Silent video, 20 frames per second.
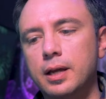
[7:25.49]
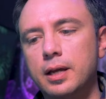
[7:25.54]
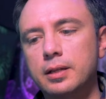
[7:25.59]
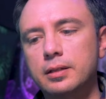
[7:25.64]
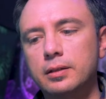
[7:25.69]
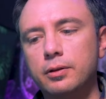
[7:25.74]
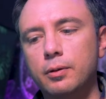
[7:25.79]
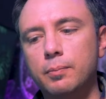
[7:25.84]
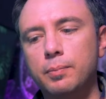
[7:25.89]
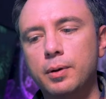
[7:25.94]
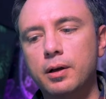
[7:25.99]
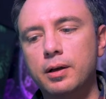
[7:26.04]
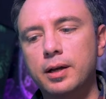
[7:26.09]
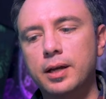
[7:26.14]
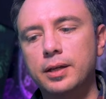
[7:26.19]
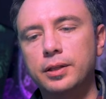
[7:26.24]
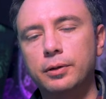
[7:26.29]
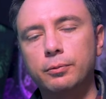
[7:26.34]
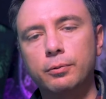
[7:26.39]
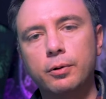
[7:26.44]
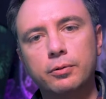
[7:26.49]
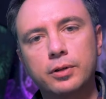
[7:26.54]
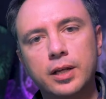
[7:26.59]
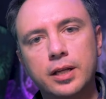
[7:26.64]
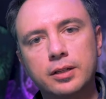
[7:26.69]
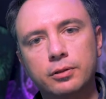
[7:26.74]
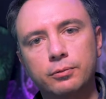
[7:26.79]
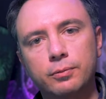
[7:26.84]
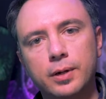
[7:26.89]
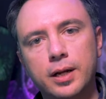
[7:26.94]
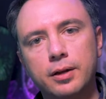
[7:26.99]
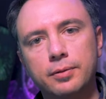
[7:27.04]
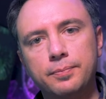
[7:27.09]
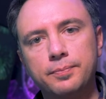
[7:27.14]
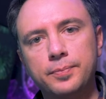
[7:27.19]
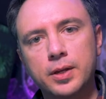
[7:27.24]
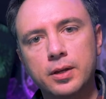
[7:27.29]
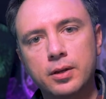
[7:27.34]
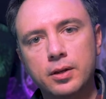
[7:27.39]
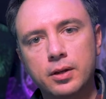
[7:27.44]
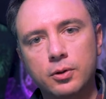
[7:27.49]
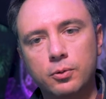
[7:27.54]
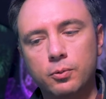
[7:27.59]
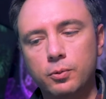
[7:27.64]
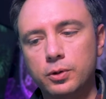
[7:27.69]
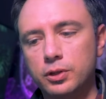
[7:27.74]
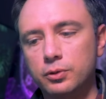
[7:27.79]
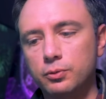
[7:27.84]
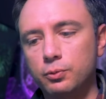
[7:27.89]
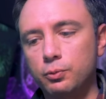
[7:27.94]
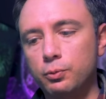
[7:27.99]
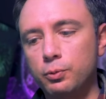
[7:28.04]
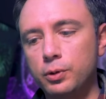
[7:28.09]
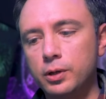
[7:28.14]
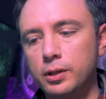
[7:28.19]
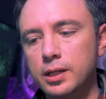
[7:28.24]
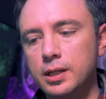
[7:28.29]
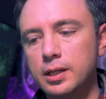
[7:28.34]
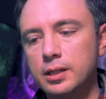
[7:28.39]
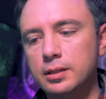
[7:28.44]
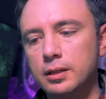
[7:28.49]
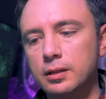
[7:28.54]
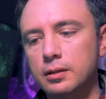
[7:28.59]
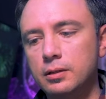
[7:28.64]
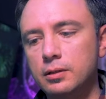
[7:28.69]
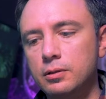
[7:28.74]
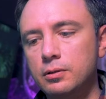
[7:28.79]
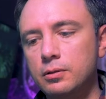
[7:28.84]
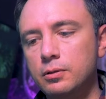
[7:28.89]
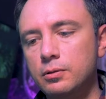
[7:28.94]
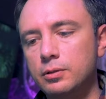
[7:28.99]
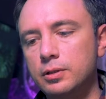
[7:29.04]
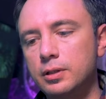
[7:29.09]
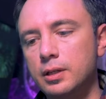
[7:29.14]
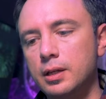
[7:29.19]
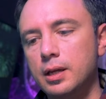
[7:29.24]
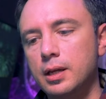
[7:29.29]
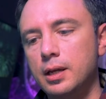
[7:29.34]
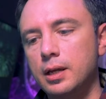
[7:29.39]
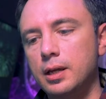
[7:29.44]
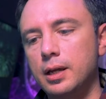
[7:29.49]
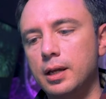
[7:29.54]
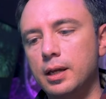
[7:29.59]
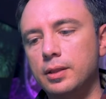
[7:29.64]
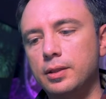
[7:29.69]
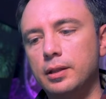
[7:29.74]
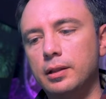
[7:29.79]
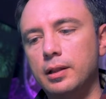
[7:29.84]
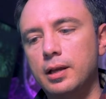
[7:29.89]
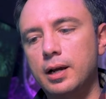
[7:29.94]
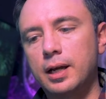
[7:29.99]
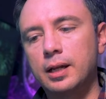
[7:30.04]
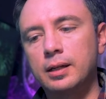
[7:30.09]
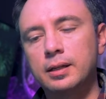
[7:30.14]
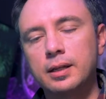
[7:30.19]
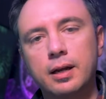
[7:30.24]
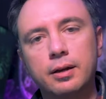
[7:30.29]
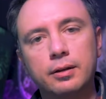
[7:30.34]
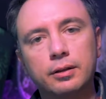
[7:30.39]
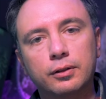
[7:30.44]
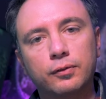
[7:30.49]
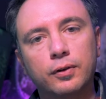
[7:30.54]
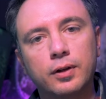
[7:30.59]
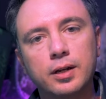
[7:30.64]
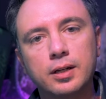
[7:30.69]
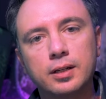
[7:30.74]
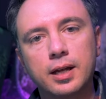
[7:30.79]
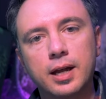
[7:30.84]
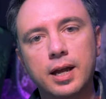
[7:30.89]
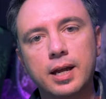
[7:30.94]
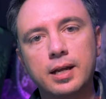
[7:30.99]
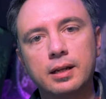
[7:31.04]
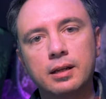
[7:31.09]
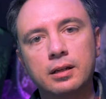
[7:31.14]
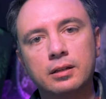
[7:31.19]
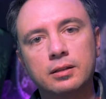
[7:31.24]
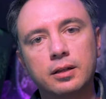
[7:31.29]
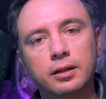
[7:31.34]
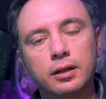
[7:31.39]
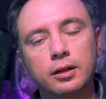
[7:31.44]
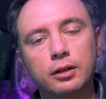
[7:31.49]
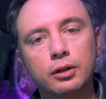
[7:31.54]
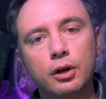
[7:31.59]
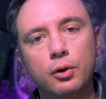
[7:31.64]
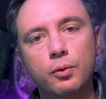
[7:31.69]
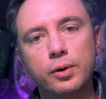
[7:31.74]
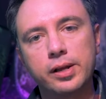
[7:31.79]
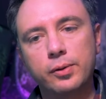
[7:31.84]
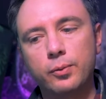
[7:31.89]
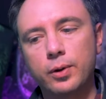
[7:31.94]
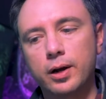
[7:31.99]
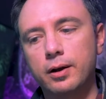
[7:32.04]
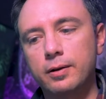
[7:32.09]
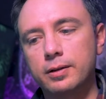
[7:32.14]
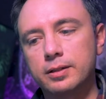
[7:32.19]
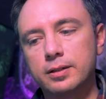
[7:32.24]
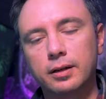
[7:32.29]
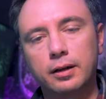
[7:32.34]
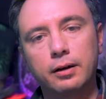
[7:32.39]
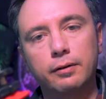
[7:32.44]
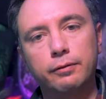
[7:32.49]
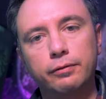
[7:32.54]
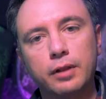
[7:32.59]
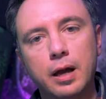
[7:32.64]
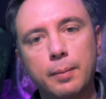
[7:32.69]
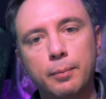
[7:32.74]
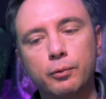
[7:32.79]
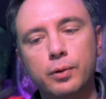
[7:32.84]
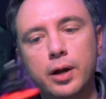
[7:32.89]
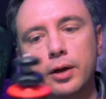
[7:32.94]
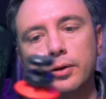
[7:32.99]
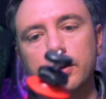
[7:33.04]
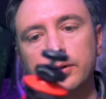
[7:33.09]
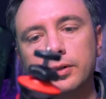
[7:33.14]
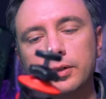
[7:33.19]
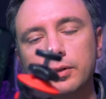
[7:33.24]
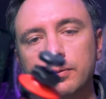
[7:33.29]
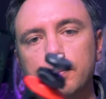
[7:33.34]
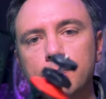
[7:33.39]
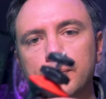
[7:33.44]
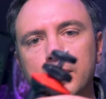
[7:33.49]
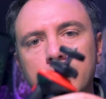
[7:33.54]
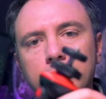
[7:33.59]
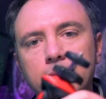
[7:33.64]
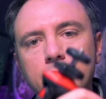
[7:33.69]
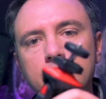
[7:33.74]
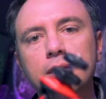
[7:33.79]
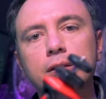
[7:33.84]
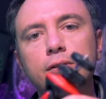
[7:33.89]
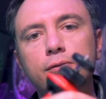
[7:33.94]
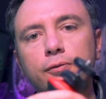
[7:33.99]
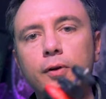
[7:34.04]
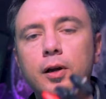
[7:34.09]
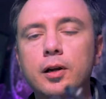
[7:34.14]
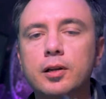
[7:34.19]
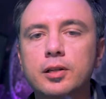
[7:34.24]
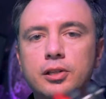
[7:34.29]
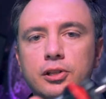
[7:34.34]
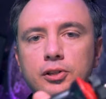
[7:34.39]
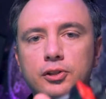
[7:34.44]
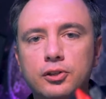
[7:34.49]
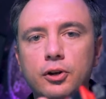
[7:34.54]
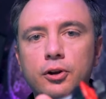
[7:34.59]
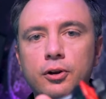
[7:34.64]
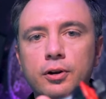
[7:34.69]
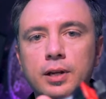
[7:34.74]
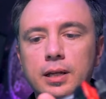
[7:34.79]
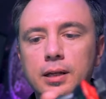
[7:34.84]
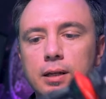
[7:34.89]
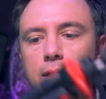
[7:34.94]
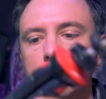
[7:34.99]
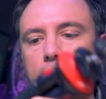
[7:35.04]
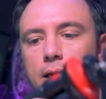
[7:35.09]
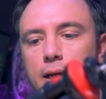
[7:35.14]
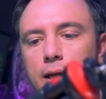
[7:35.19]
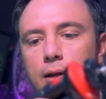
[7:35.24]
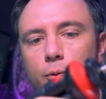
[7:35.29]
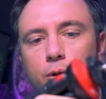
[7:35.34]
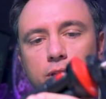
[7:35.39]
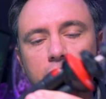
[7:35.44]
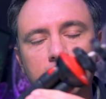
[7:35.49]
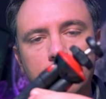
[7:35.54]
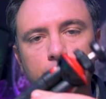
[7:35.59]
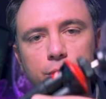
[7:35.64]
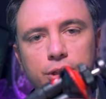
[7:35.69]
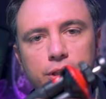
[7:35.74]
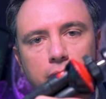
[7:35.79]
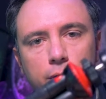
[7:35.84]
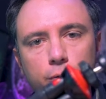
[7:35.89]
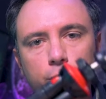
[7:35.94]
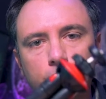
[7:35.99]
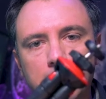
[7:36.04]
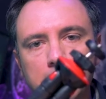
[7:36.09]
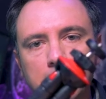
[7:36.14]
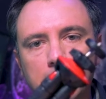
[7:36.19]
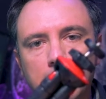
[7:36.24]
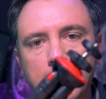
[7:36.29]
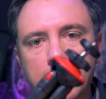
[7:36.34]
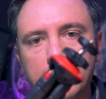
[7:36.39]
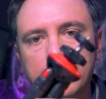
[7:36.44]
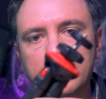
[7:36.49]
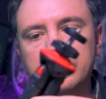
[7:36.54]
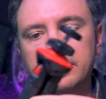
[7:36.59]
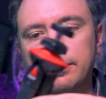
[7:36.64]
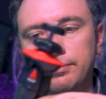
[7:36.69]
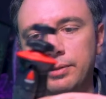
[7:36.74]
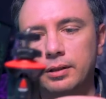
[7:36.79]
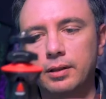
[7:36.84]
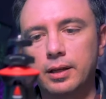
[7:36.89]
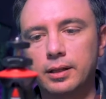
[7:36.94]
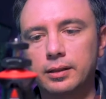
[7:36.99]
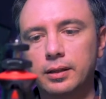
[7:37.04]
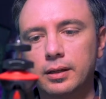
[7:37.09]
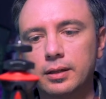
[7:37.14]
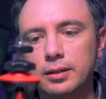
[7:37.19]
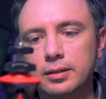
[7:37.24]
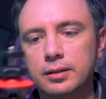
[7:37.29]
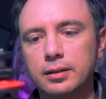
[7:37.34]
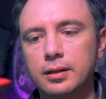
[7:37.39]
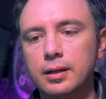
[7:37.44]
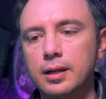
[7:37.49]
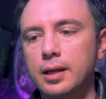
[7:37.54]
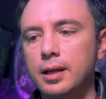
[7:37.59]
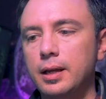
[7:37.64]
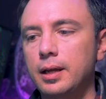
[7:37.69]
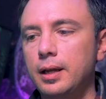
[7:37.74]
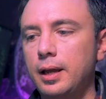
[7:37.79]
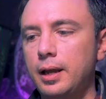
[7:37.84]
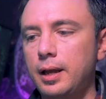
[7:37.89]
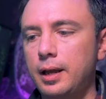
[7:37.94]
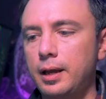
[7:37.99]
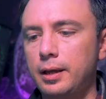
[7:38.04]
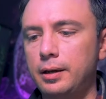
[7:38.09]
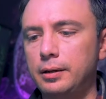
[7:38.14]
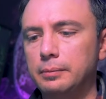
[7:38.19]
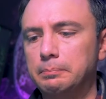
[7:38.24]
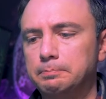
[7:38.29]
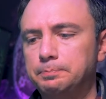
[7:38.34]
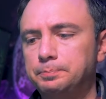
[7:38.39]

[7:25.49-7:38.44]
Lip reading: has a little ball head that rotates around, which is really easy to use. And then lock it down, it's very tight, it's not gonna go anywhere, it's not gonna flop around on you. This thing's very sturdy, which is something that I really like in something like this. And